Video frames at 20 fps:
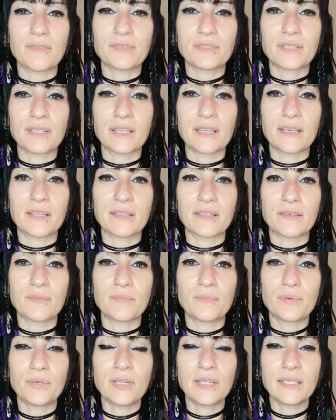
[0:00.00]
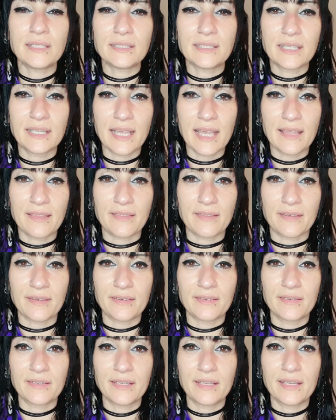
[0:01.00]
after the other, putting
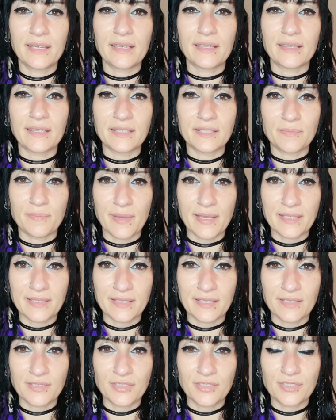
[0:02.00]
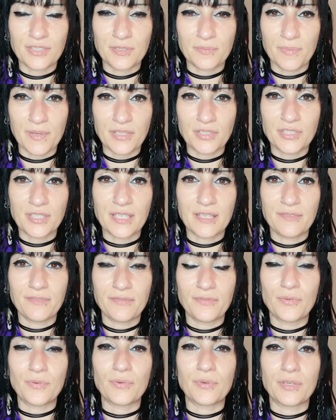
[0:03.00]
together this message especially
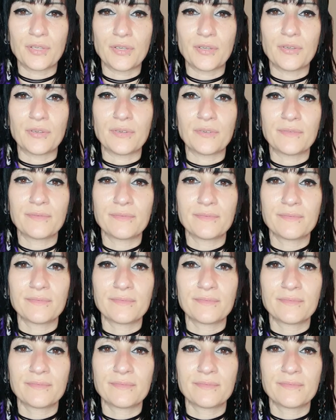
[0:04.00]
for you.